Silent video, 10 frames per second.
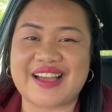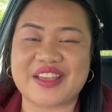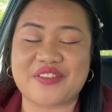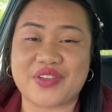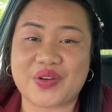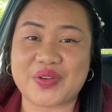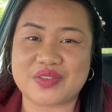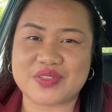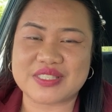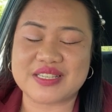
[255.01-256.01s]
I am very
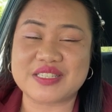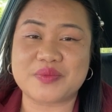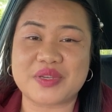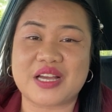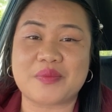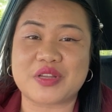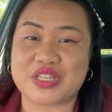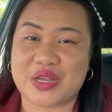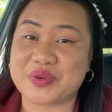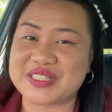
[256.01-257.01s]
interested to become a
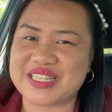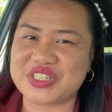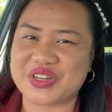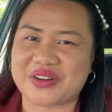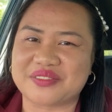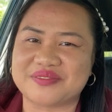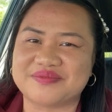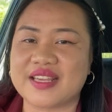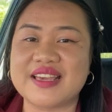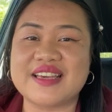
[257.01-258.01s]
J1 teacher
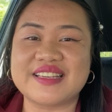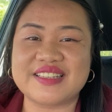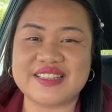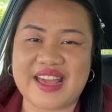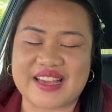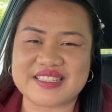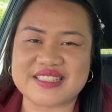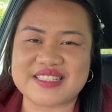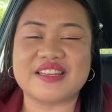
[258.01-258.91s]
connect.